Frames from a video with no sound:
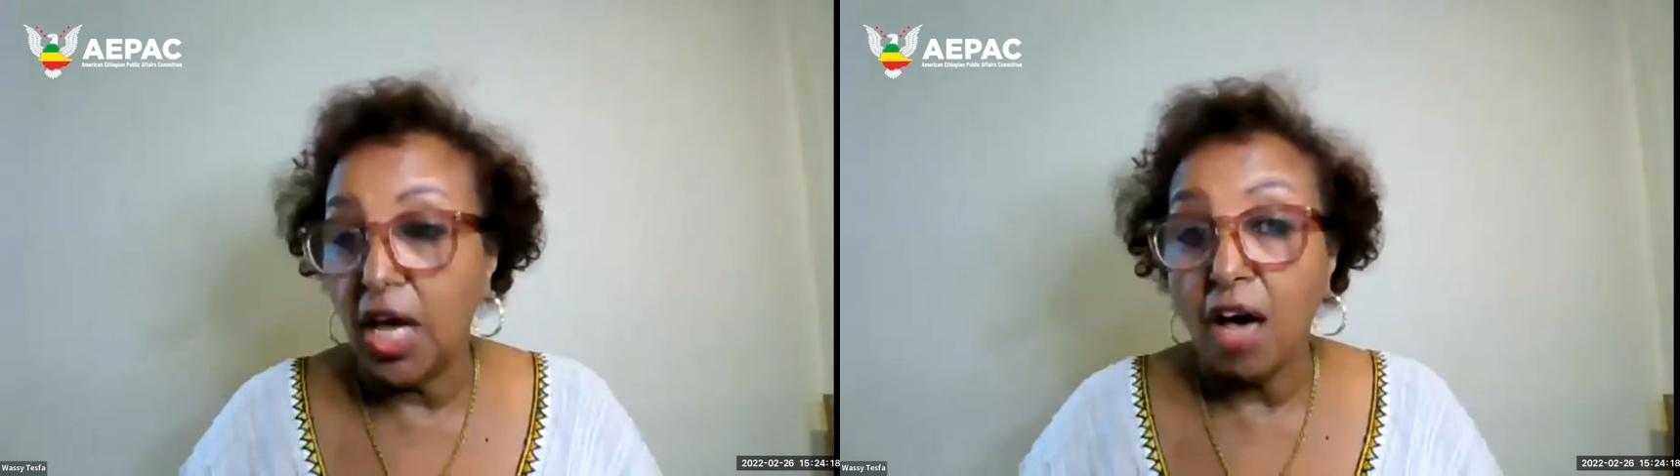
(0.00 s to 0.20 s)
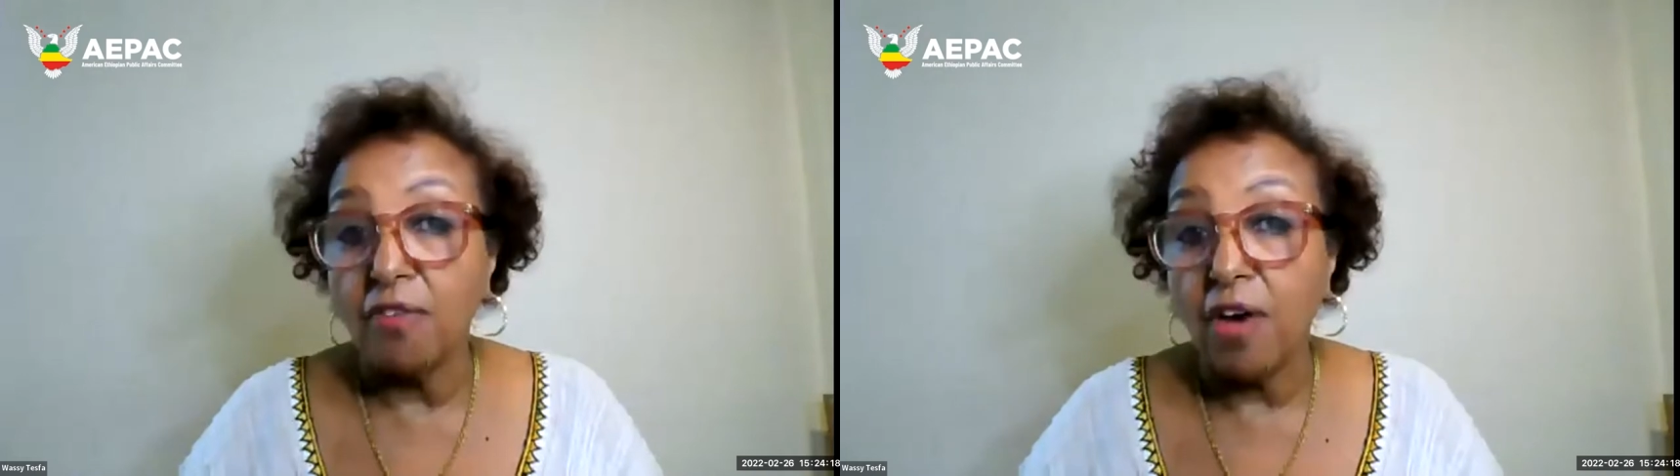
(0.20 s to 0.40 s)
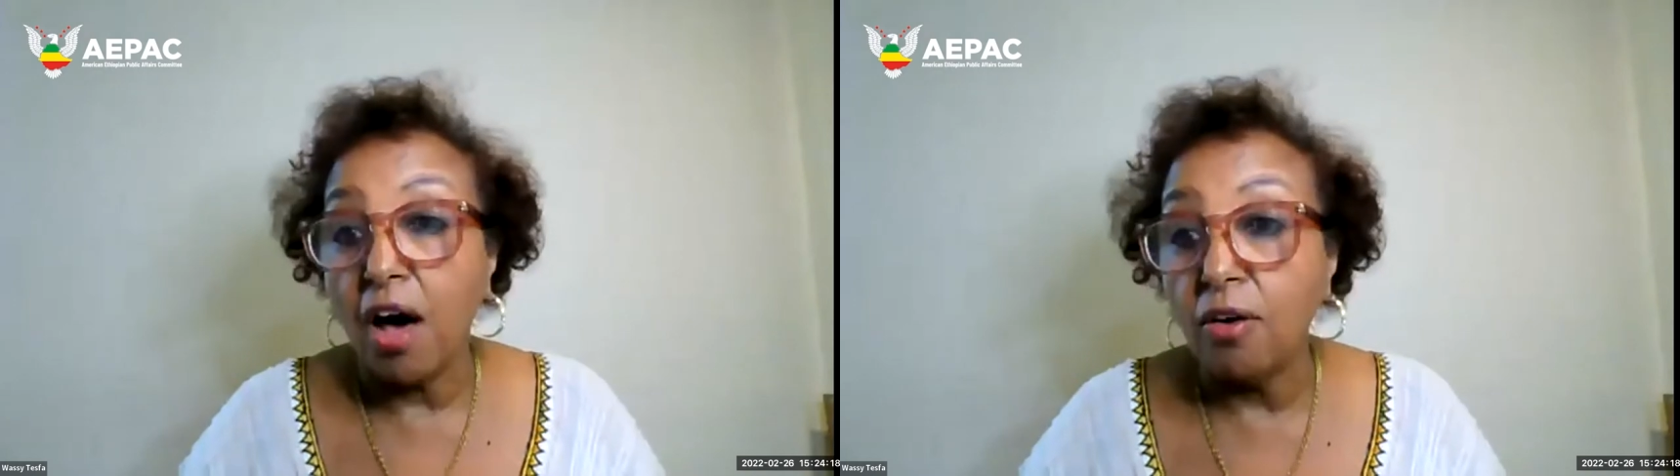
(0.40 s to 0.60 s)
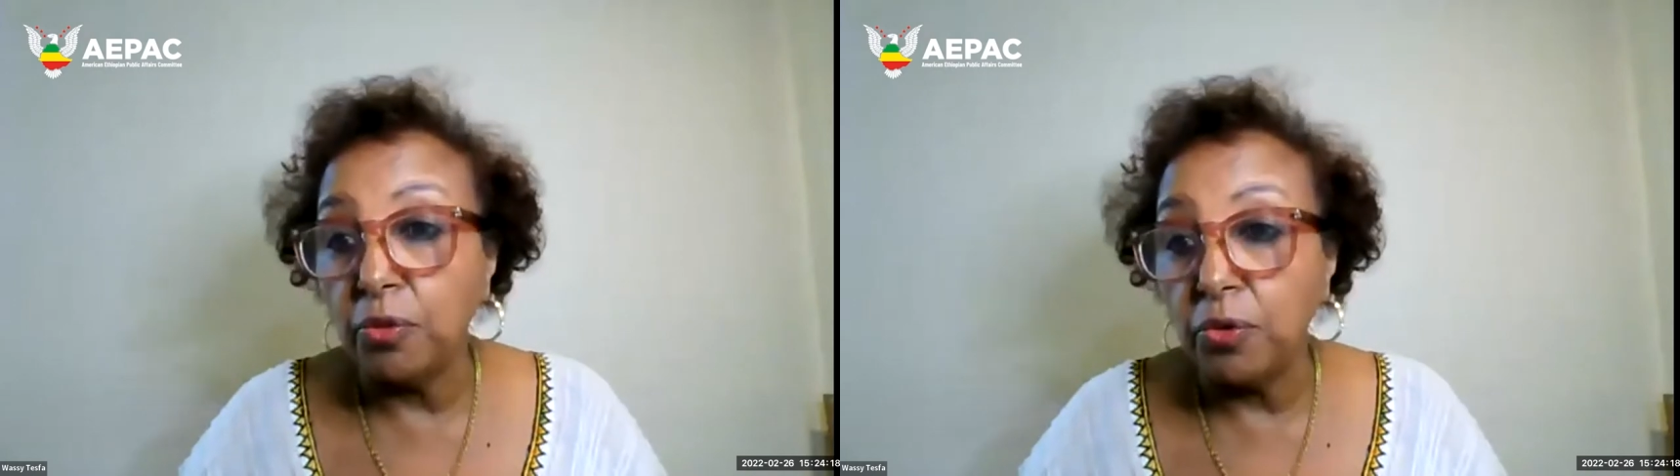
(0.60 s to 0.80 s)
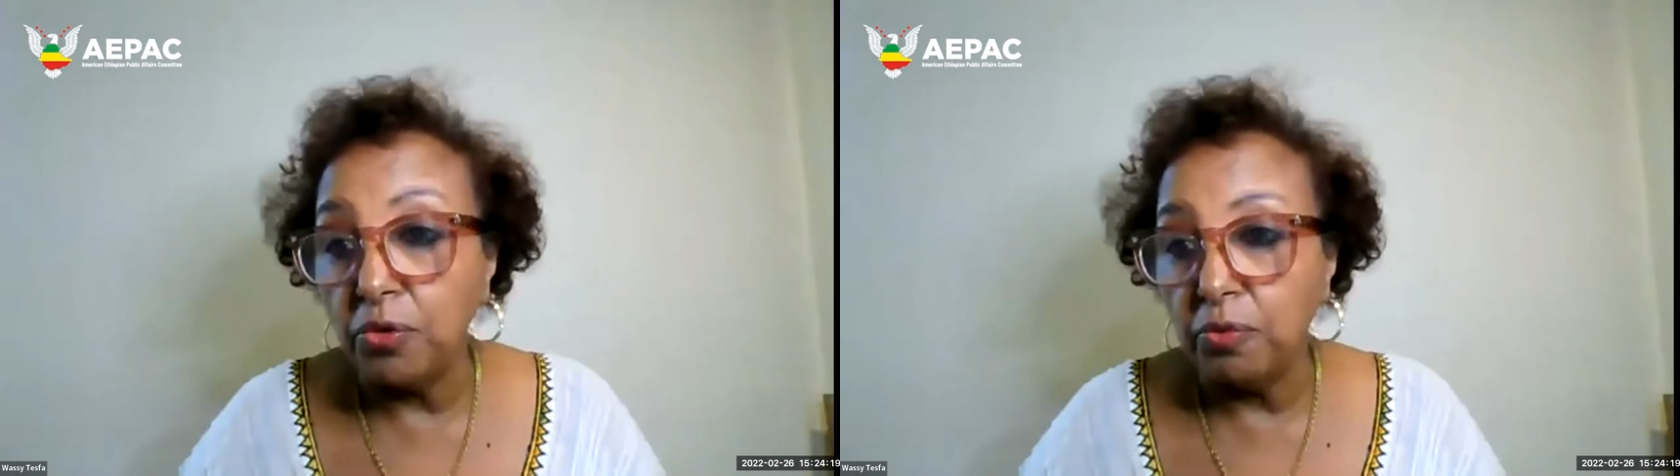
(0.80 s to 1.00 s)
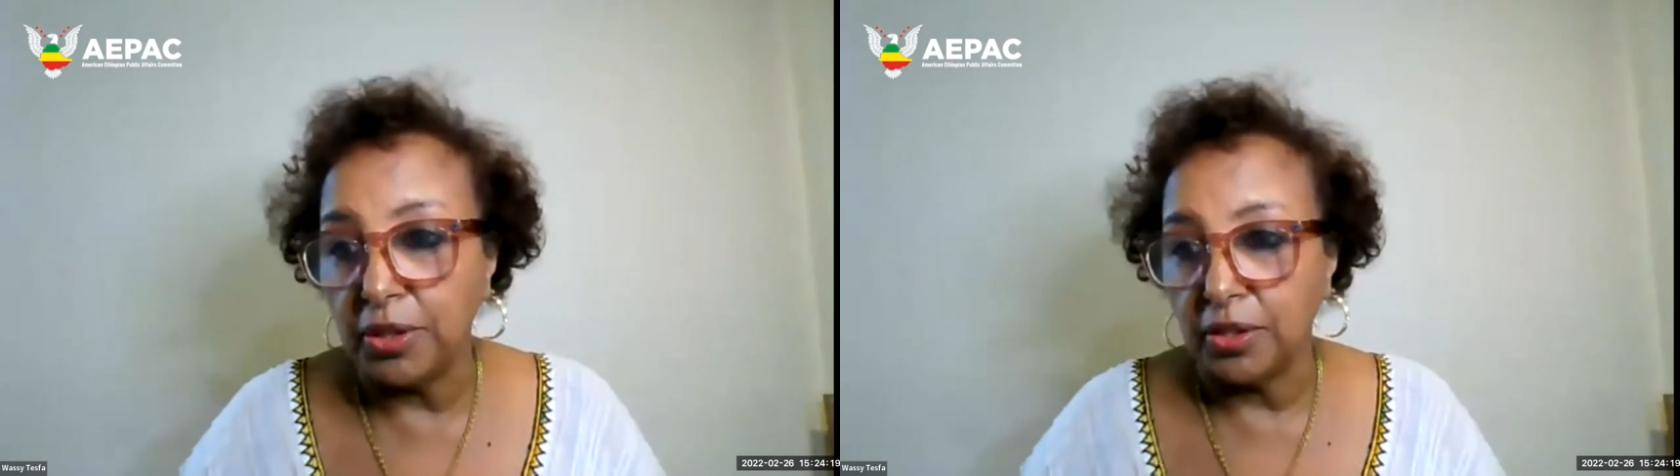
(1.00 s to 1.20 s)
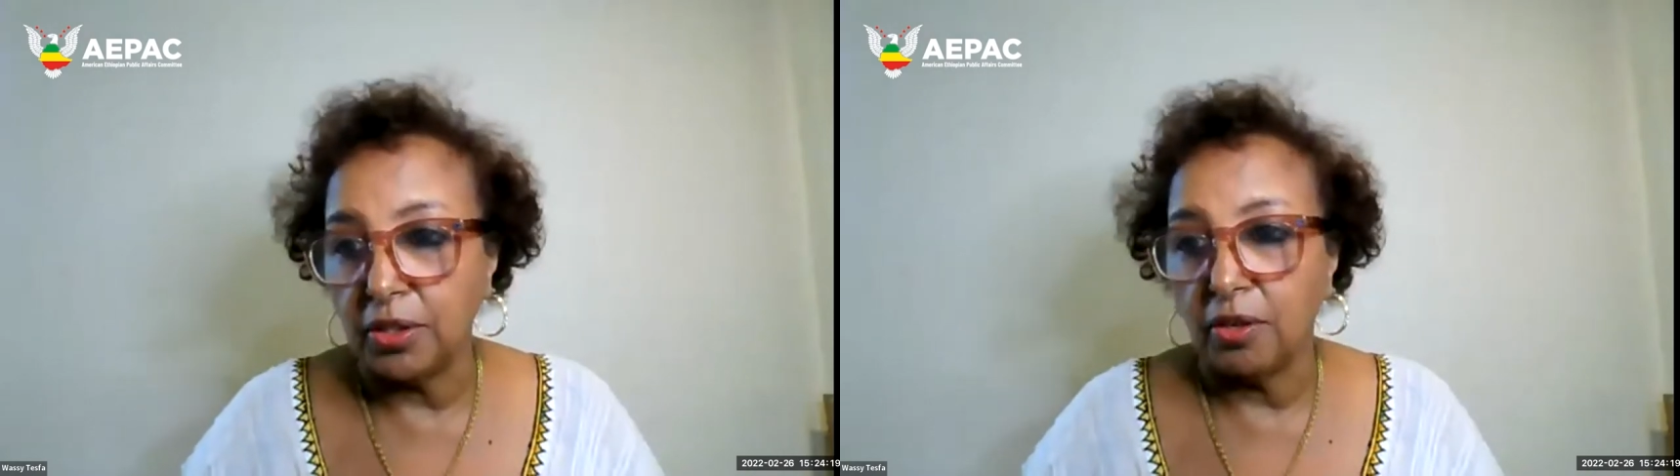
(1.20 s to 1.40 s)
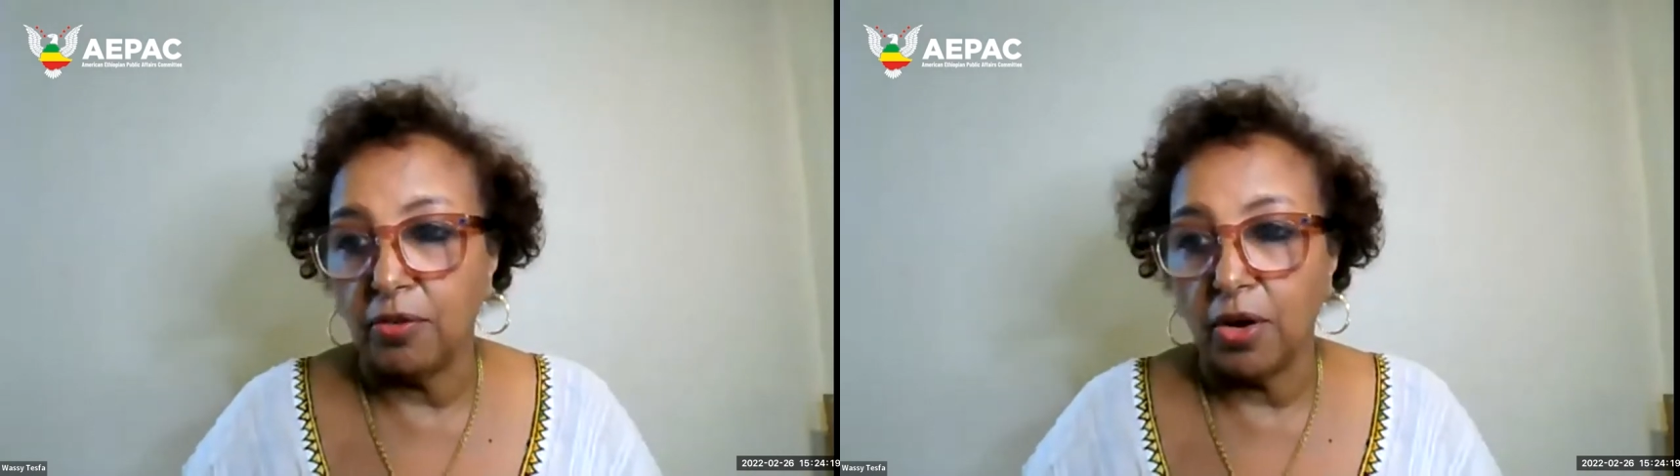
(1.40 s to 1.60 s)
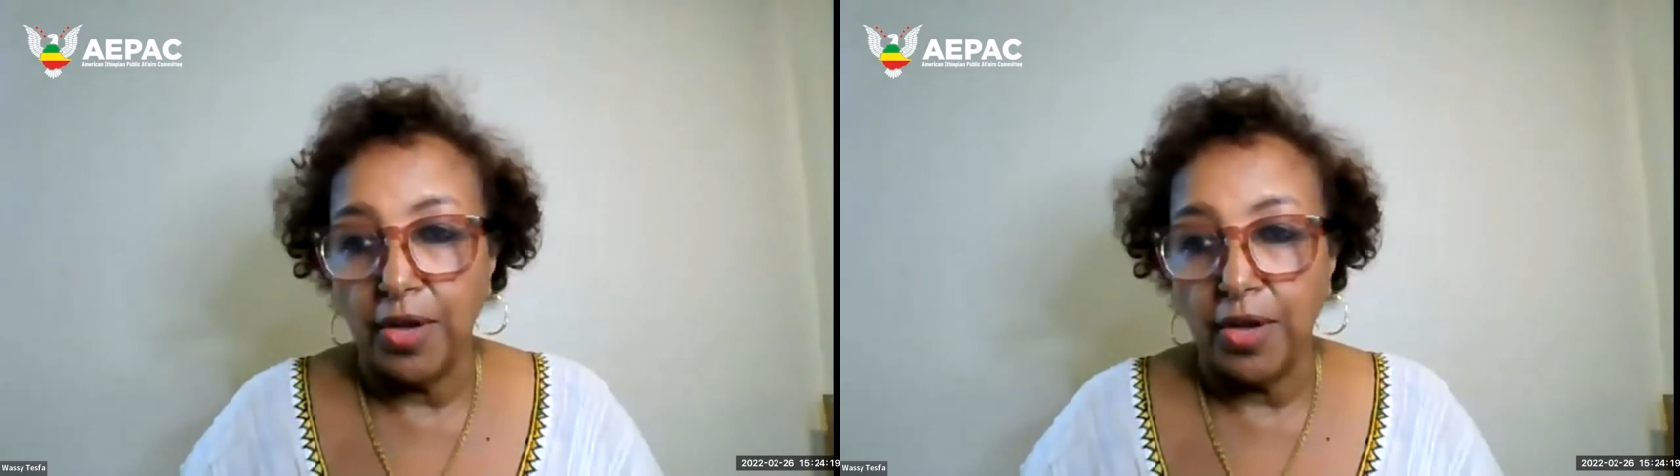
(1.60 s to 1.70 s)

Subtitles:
of our movement, you know,